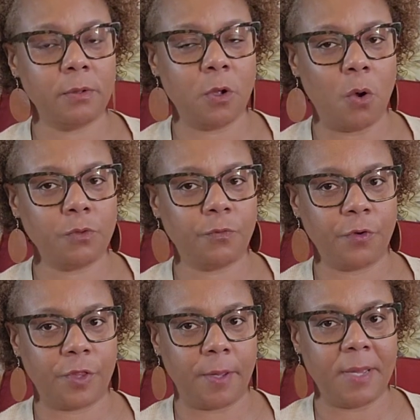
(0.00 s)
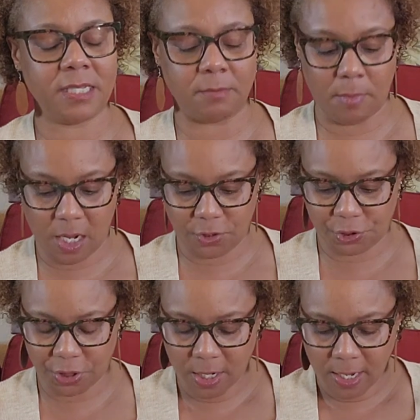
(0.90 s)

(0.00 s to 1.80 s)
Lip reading: go for them as much.